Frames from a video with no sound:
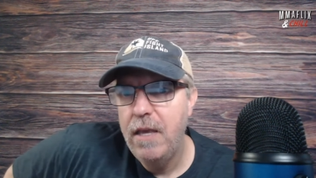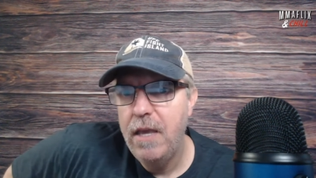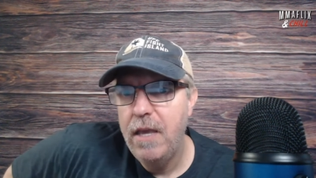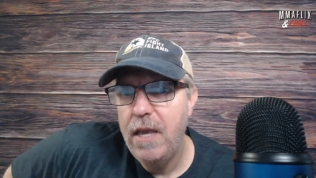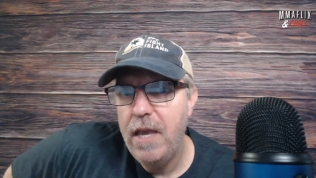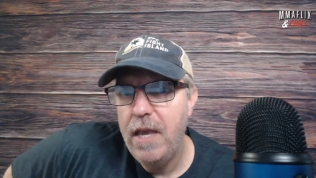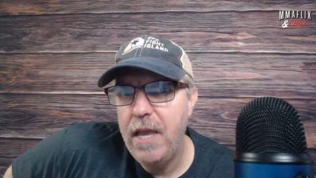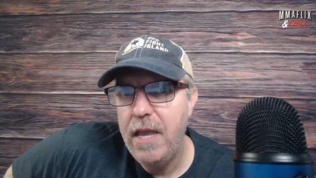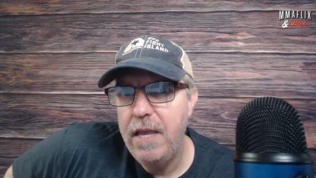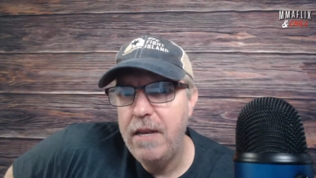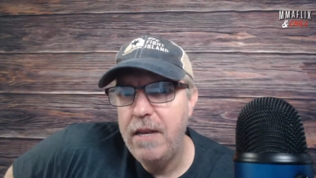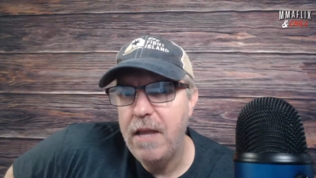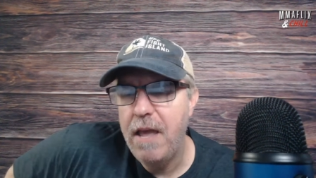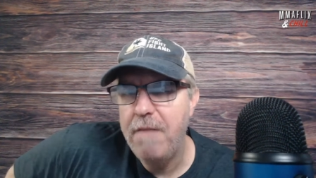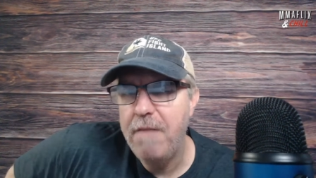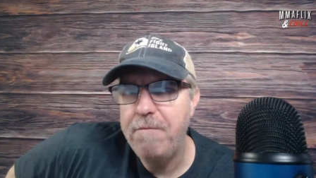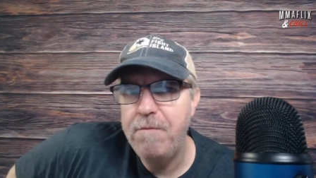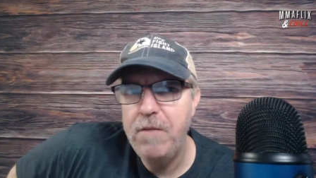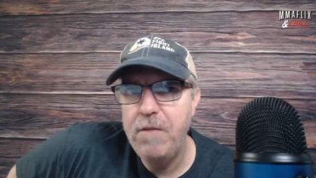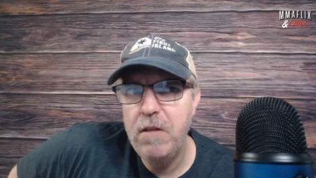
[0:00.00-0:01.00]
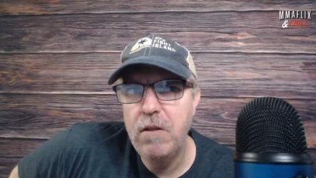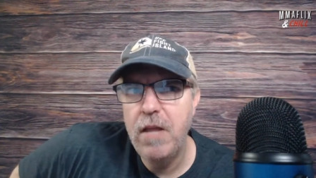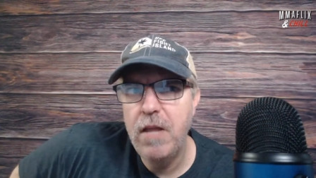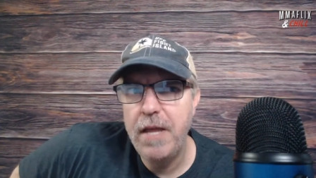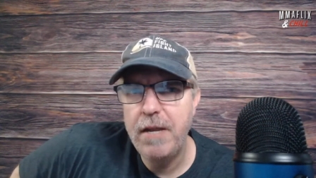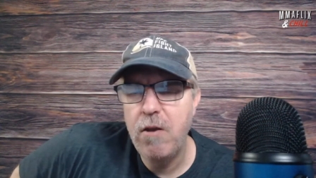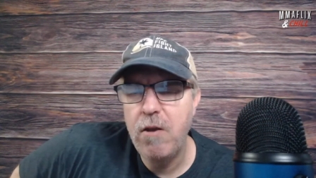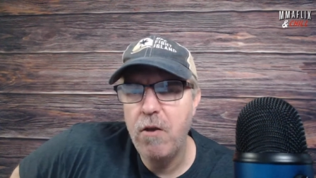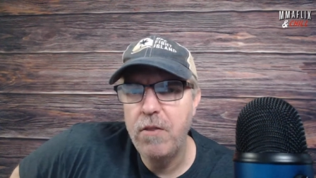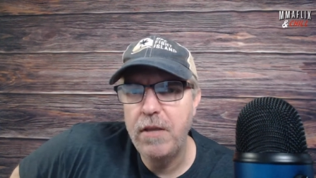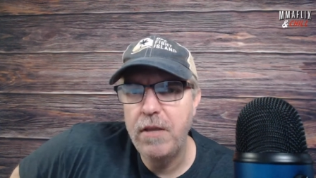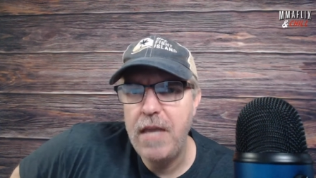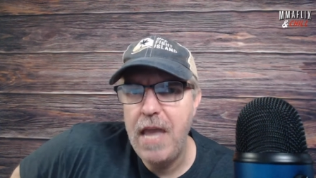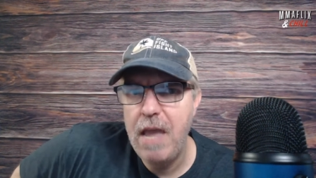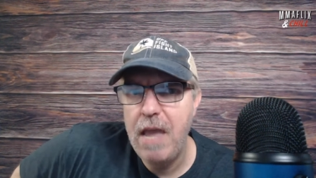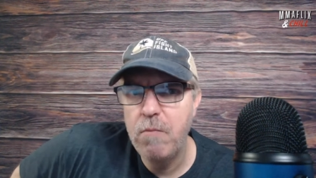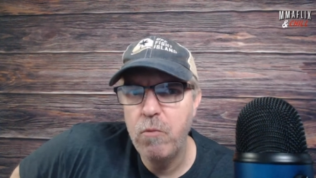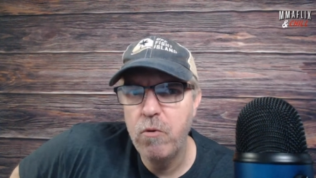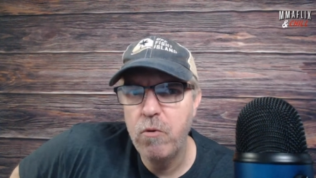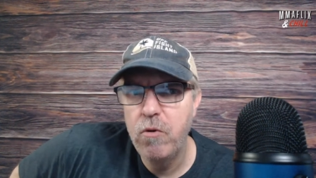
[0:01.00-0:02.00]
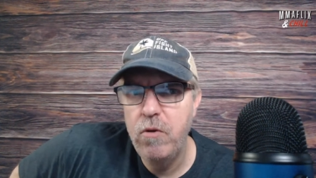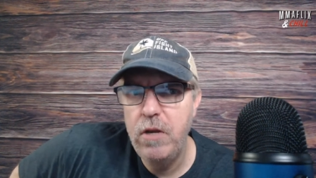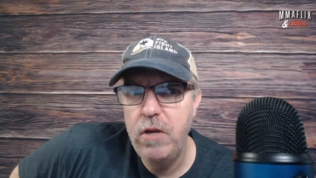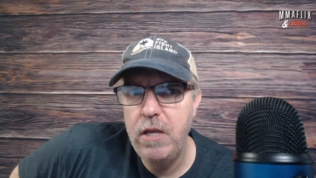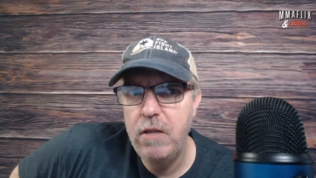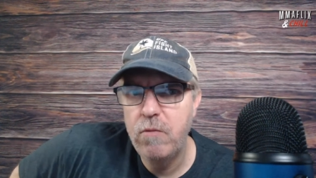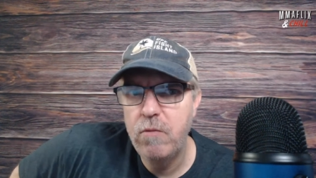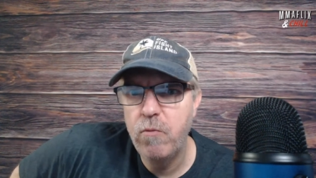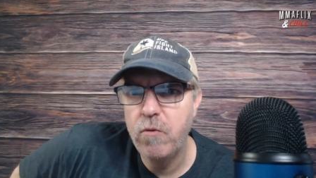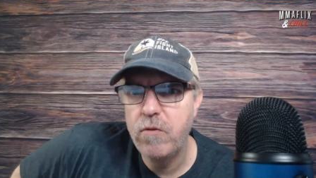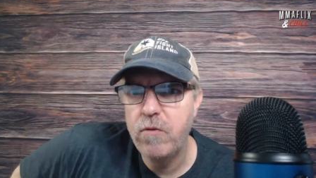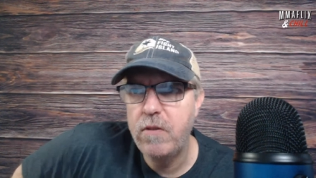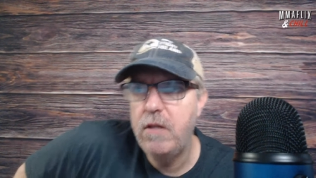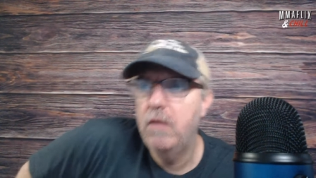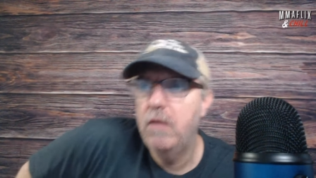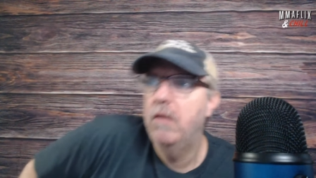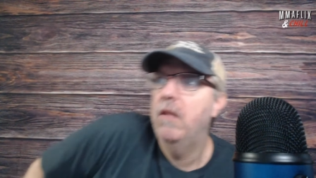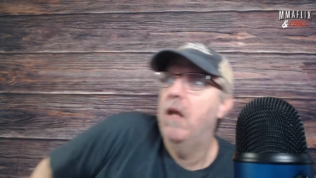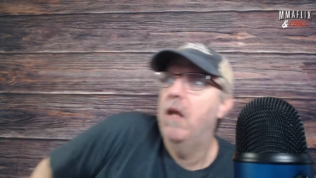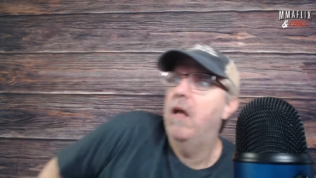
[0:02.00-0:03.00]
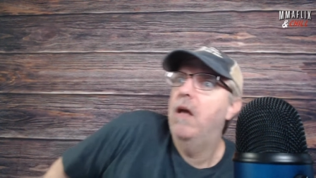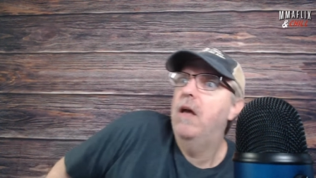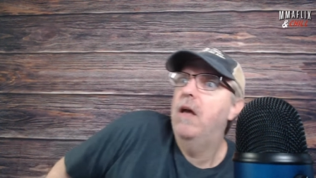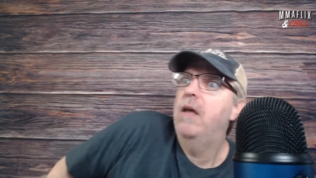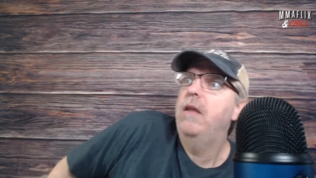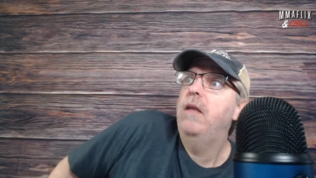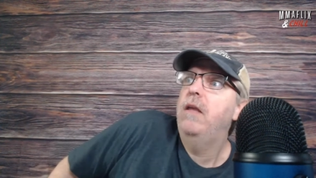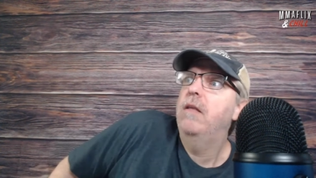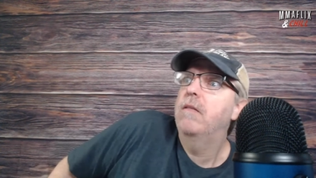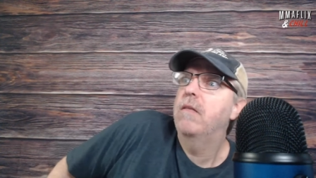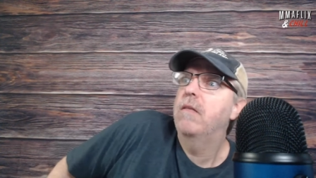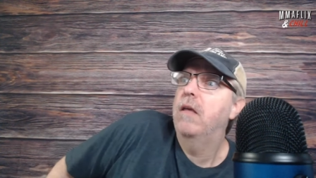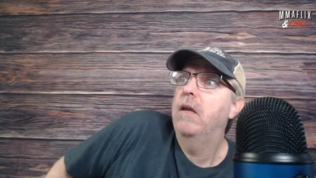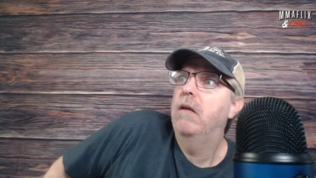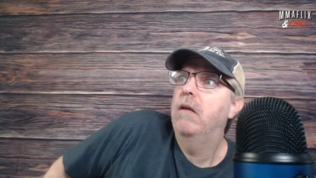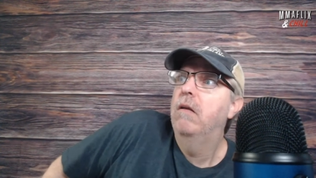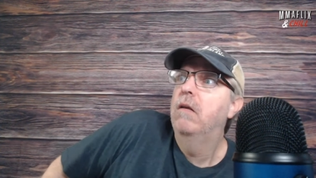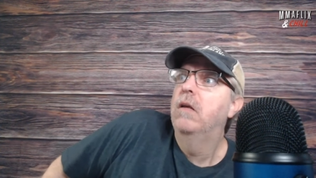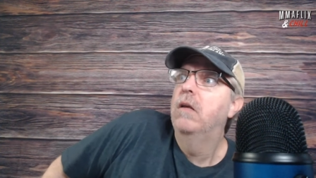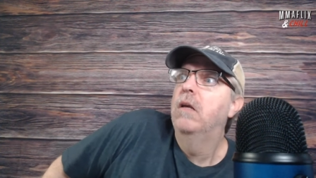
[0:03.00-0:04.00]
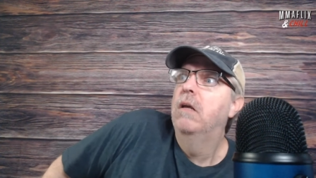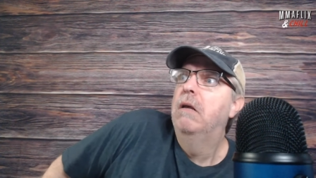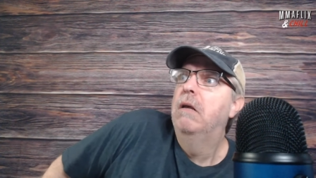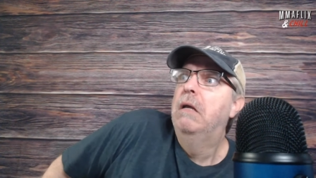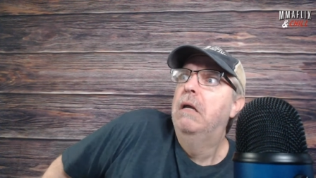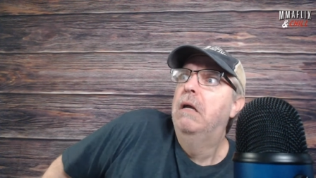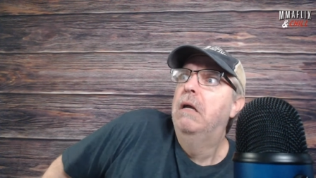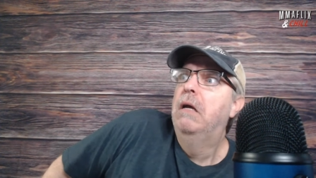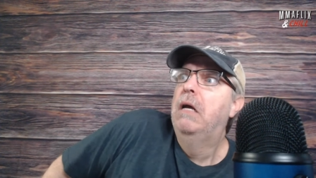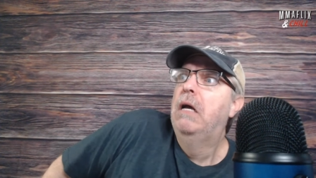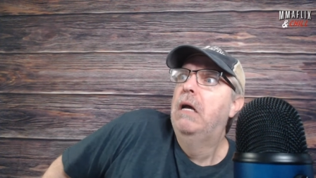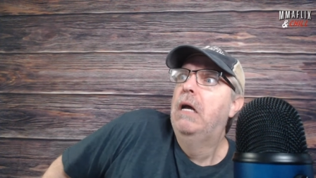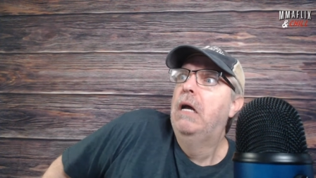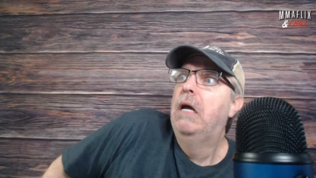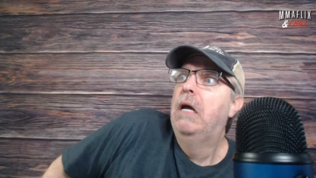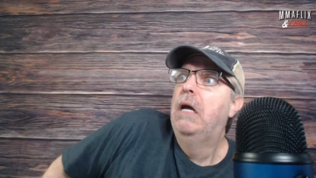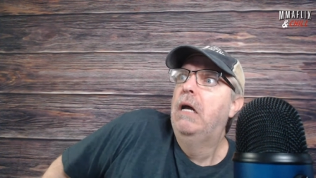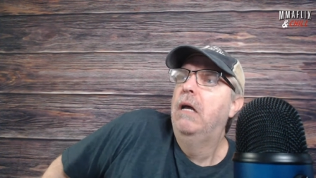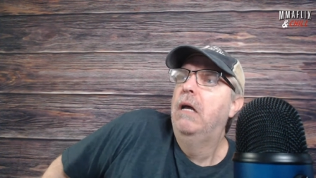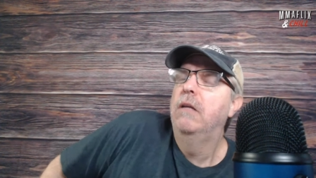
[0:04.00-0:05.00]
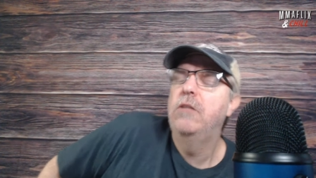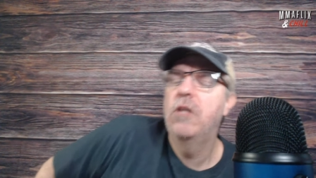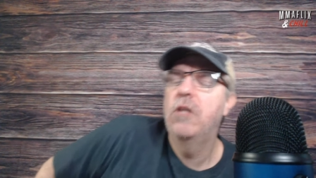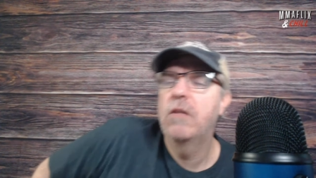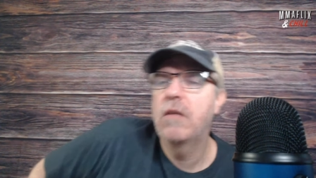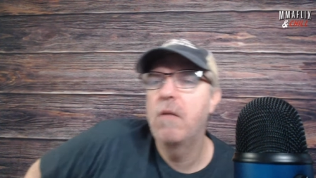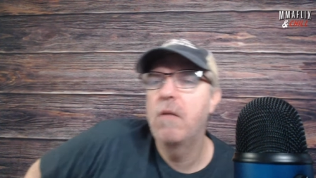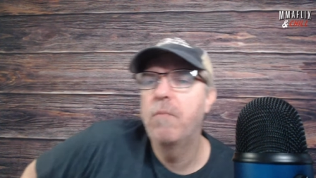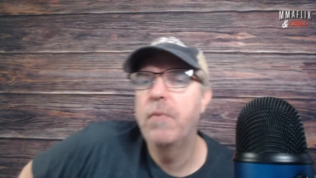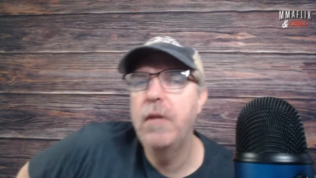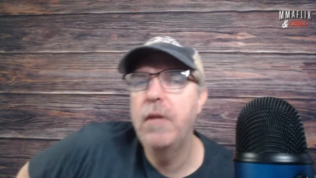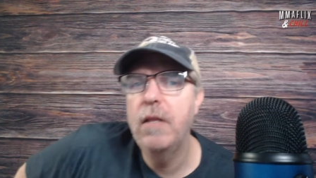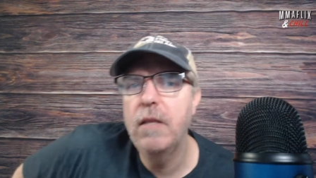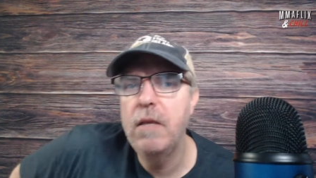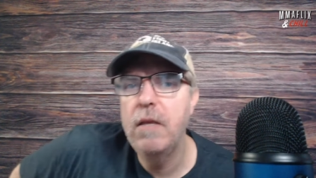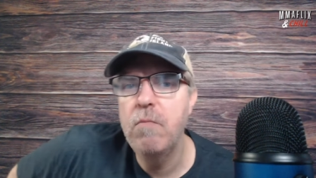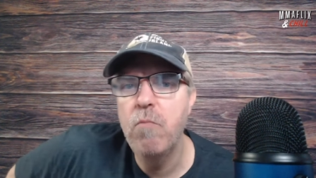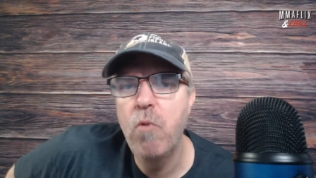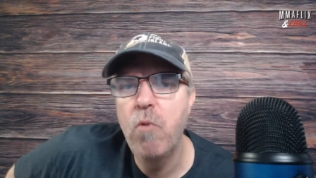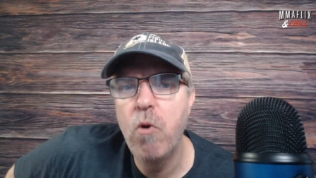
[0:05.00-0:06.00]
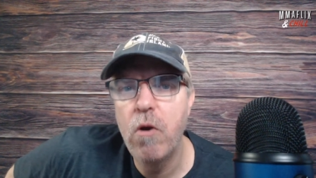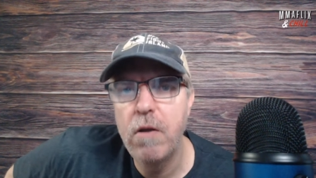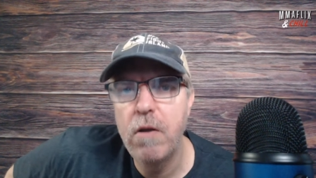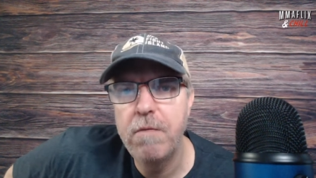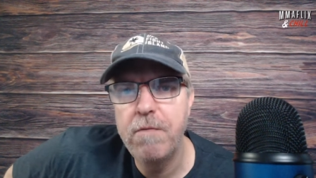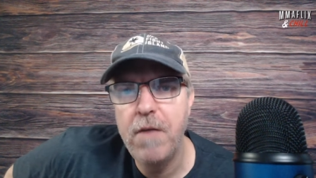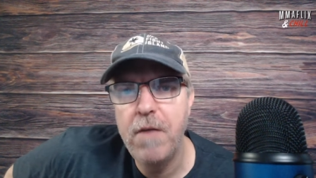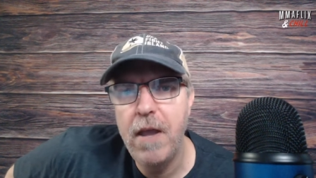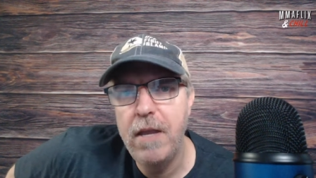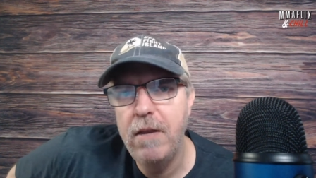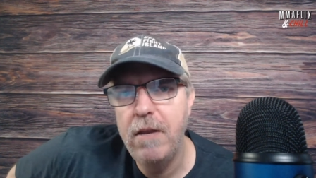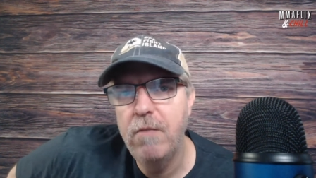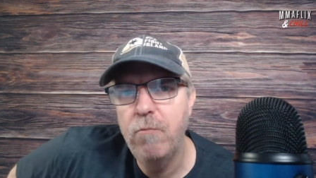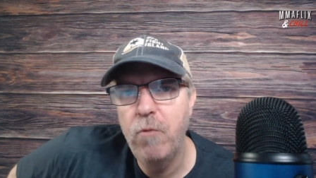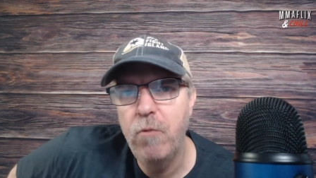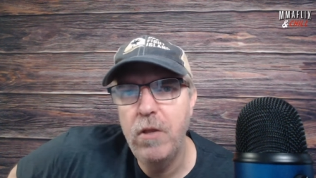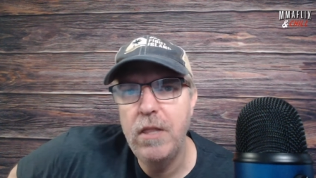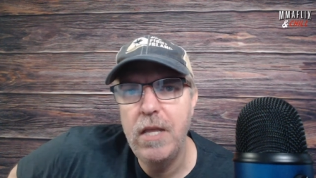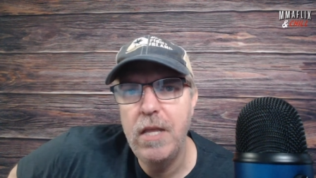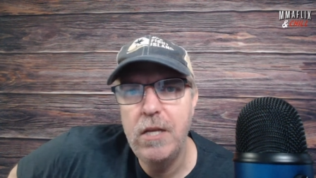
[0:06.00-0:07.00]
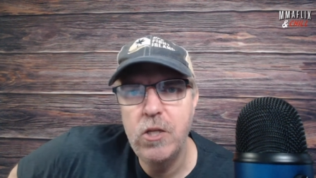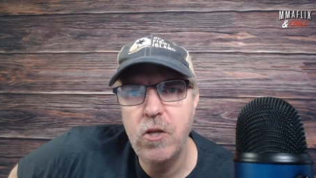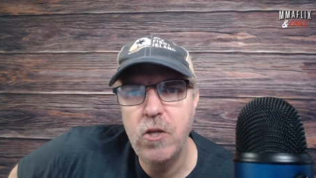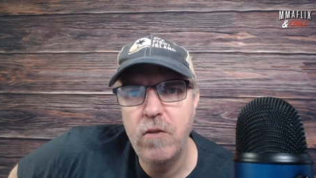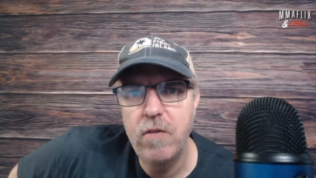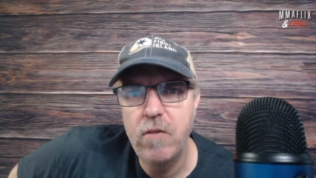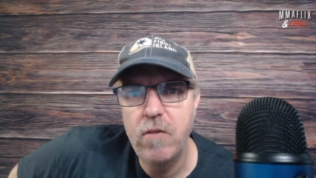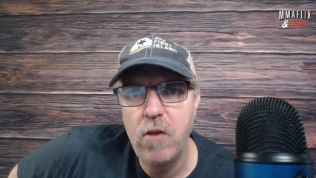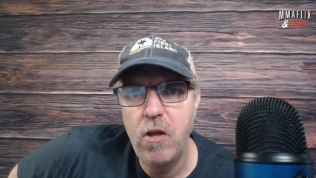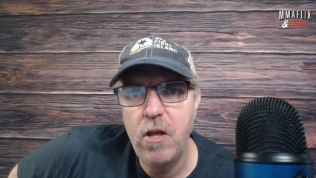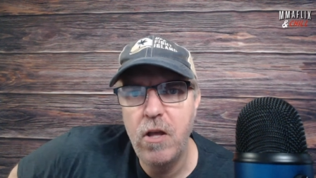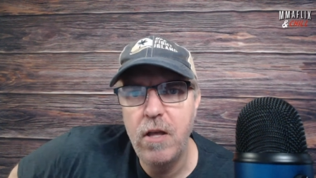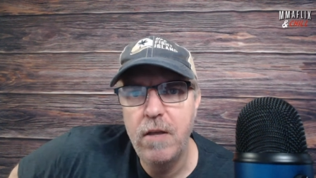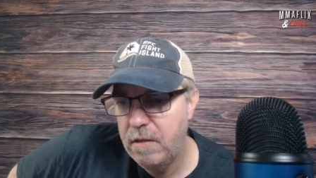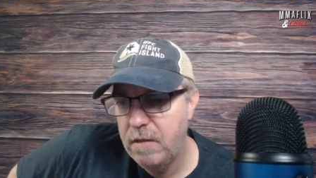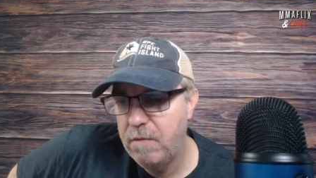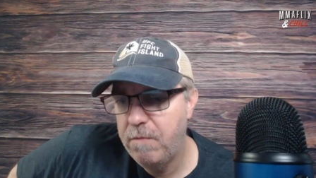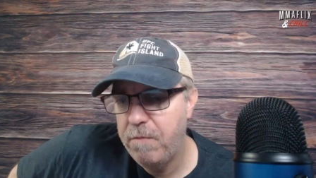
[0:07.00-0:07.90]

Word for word: And I feel like all the Cameroonians were still in the audience, like, Ooh, just completely mortified at what they just saw.